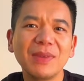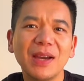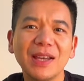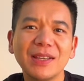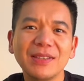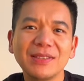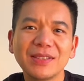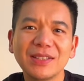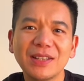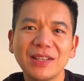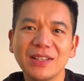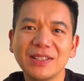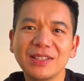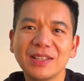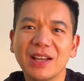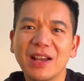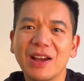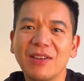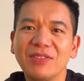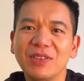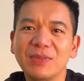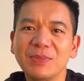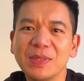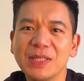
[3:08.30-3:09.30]
ISA is a
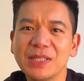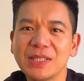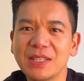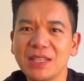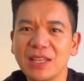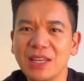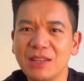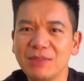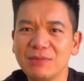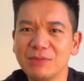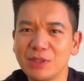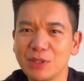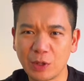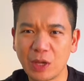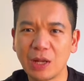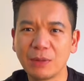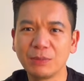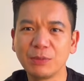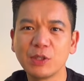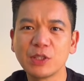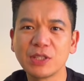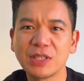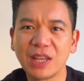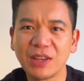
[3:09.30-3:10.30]
government scheme to
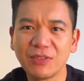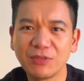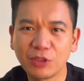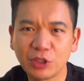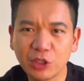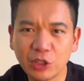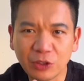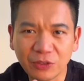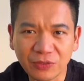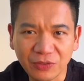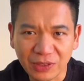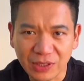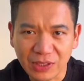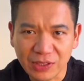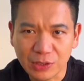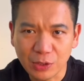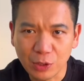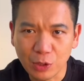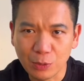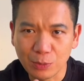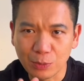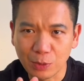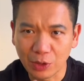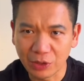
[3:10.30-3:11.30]
help you save for your first
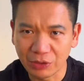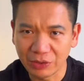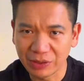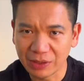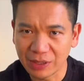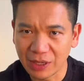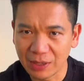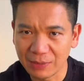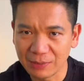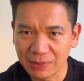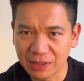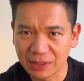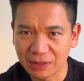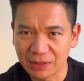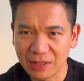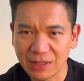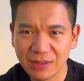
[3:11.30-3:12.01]
home or retirement.